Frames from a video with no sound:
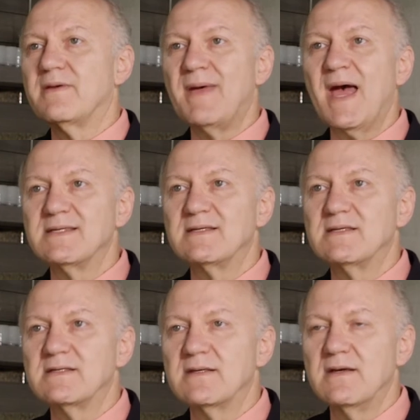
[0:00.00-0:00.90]

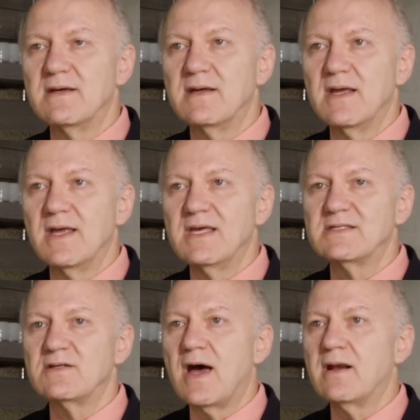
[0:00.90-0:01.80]
masses
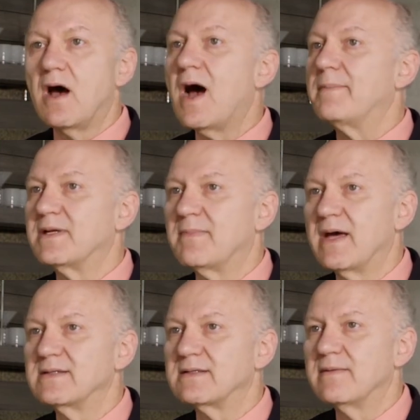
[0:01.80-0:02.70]
is not
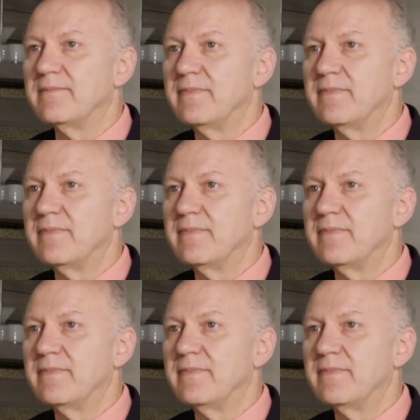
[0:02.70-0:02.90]
optimized.